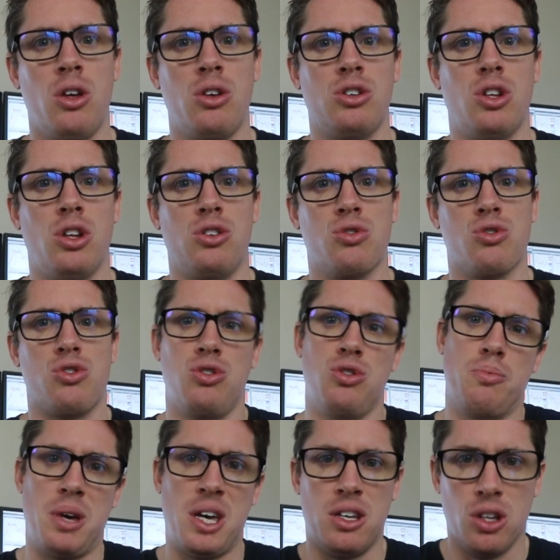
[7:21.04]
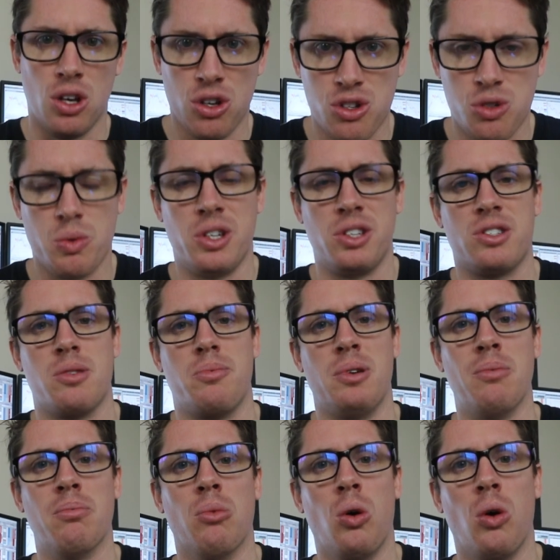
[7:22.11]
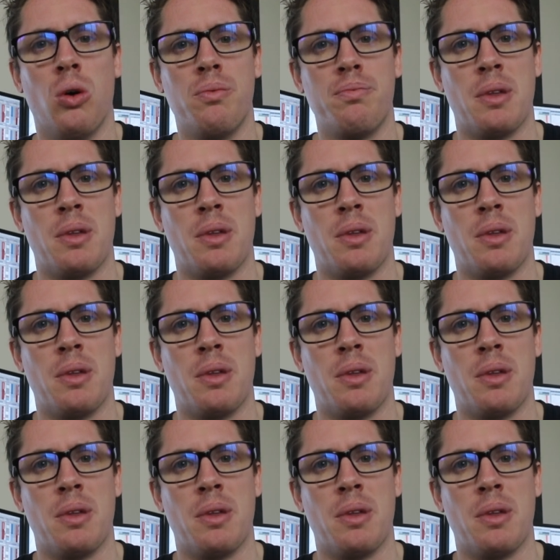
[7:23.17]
P&L swings a bit more,